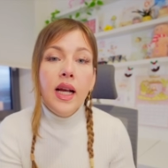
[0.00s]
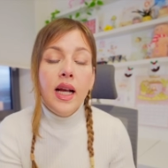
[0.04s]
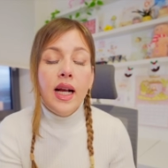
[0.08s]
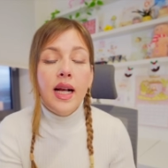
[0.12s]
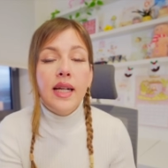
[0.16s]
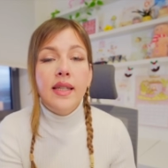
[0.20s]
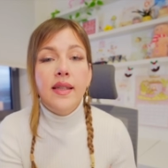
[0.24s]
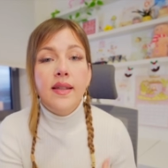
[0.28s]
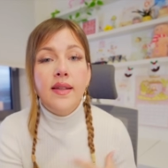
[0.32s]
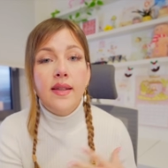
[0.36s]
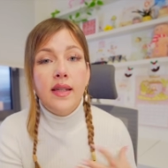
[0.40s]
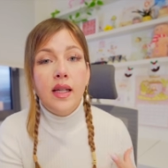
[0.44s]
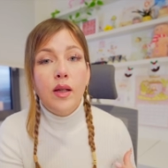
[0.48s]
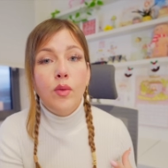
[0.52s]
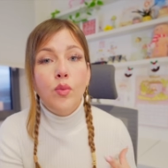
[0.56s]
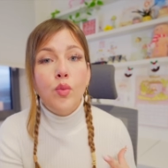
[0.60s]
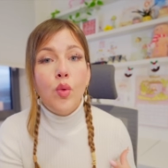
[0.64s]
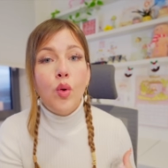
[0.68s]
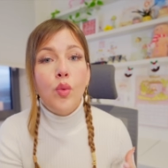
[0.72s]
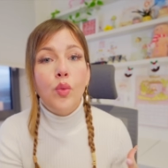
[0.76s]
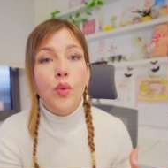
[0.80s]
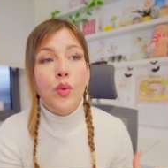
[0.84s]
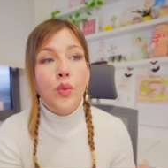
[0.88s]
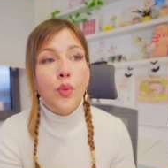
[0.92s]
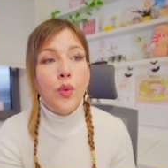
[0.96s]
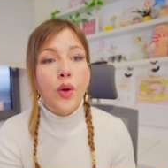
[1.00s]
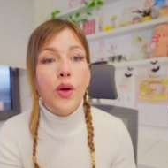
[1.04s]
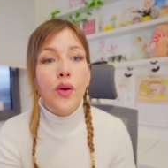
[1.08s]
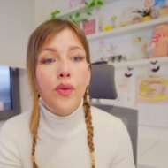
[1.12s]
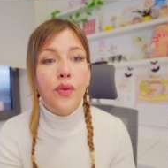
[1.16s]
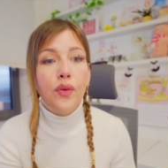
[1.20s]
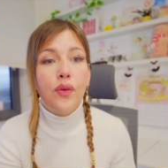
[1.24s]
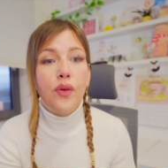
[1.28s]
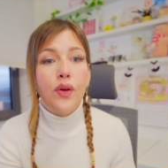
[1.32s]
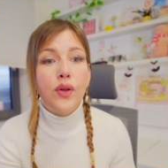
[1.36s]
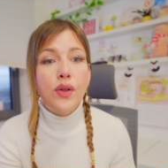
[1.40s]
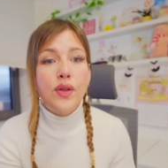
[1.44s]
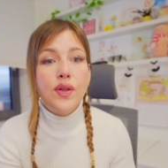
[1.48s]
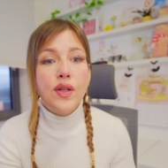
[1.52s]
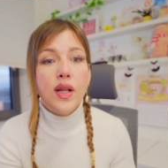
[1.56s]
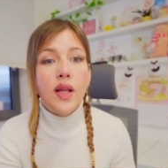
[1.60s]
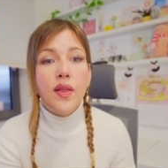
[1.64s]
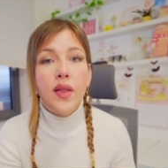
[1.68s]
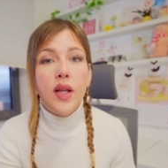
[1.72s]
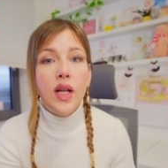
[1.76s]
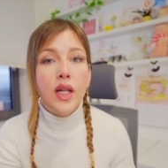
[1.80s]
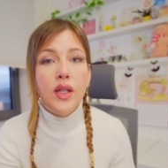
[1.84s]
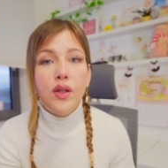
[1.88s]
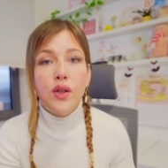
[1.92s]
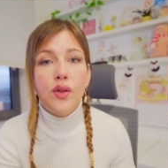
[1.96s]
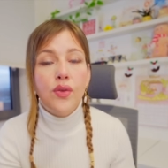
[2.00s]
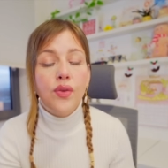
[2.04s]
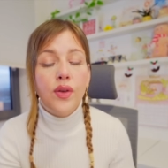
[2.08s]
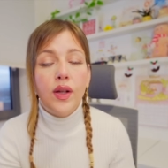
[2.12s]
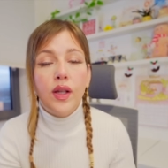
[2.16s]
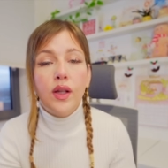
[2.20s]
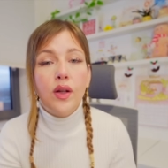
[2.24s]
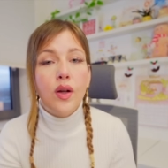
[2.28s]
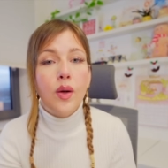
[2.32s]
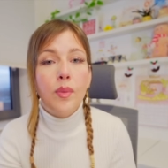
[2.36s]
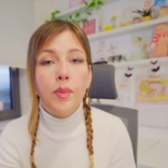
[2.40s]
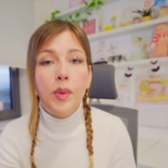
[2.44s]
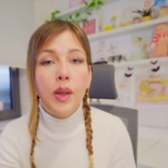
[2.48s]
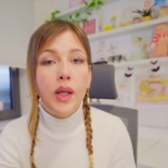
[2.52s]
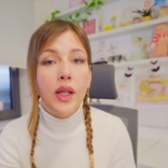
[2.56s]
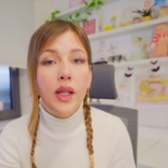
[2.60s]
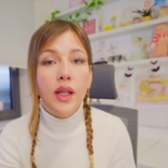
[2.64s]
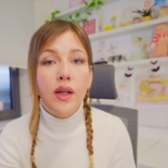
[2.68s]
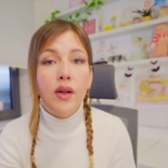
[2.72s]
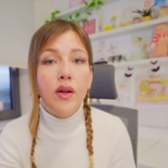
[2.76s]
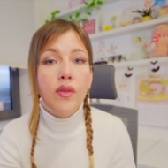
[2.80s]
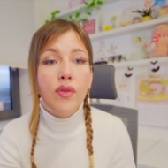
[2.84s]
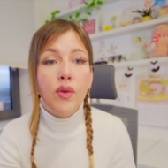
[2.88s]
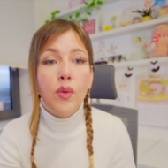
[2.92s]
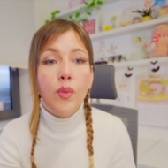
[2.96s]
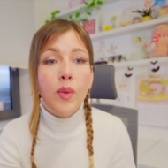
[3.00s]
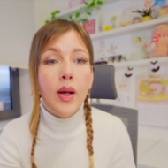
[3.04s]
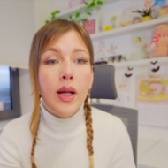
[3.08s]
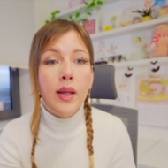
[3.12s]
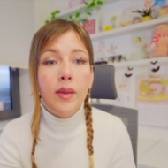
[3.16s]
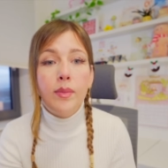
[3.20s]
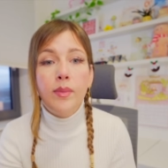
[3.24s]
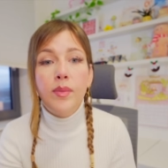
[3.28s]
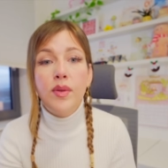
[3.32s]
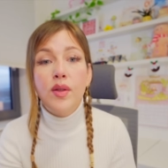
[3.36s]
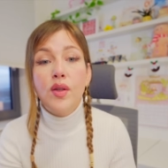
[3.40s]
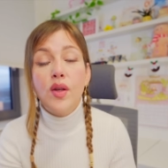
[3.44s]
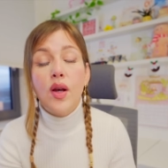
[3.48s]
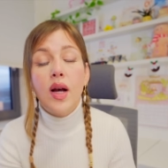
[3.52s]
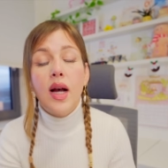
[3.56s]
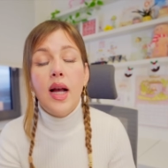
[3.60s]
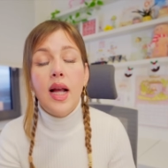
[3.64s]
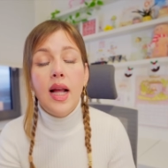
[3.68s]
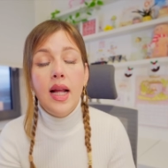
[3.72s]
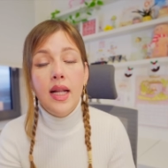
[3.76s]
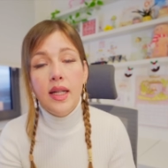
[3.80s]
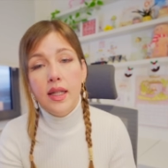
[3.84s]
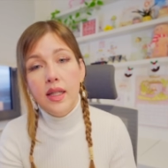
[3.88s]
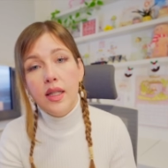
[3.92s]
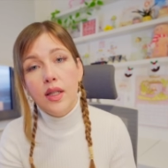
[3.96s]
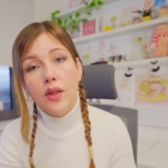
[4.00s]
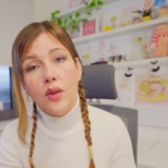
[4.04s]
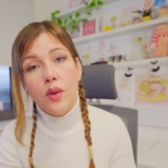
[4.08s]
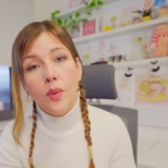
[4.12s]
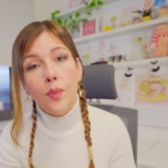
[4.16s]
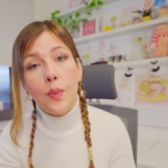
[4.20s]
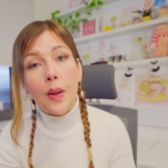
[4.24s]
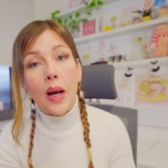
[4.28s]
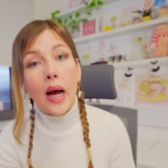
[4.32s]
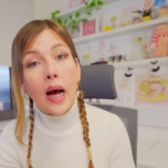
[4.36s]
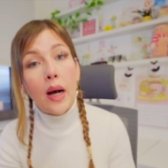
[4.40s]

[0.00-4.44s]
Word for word: and seeing what would work for us and then I just felt completely overwhelmed so I ended up